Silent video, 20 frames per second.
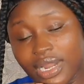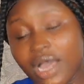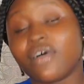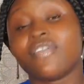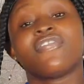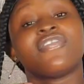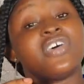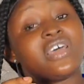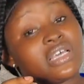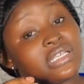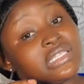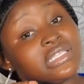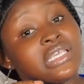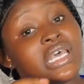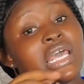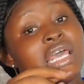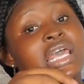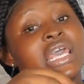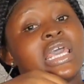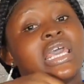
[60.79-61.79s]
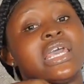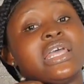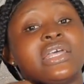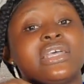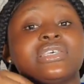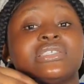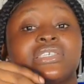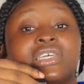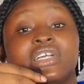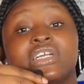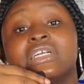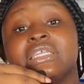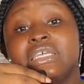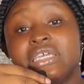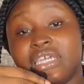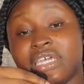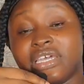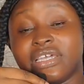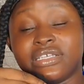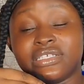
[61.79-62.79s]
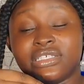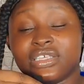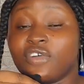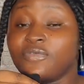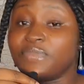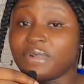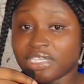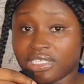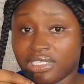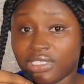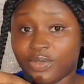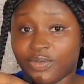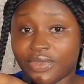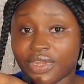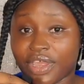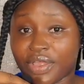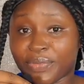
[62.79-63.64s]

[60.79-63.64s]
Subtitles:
Now this is the early years of Barcelona.